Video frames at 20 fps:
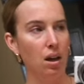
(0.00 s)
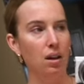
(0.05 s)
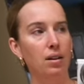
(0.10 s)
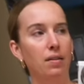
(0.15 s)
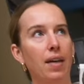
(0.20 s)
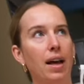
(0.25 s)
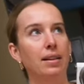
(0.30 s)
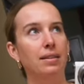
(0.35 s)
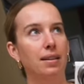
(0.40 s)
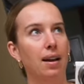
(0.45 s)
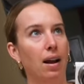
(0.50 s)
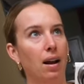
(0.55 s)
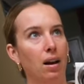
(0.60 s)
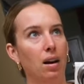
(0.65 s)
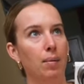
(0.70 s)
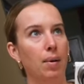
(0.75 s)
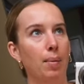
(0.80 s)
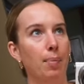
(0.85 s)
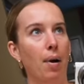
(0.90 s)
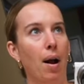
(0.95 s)
That's not going to
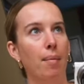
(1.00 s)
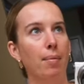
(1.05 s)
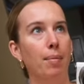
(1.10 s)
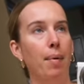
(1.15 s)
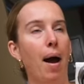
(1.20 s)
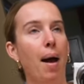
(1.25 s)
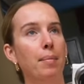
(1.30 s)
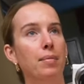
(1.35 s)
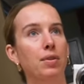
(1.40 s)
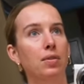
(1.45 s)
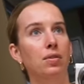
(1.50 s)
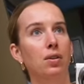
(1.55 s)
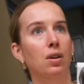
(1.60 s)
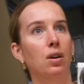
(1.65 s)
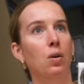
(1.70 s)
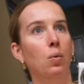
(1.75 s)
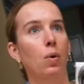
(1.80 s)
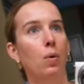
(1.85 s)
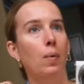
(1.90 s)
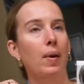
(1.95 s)
be a problem. I'm just going
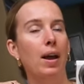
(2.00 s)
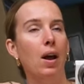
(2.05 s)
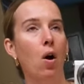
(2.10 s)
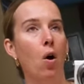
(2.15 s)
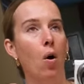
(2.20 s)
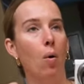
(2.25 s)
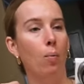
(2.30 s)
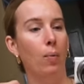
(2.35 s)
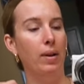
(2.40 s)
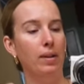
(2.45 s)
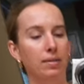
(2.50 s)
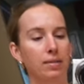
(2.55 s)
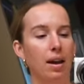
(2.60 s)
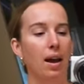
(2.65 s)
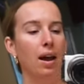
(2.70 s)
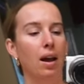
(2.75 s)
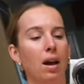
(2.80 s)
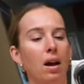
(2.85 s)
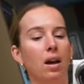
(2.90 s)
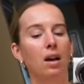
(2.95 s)
to, when we get home
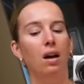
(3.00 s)
Wednesday,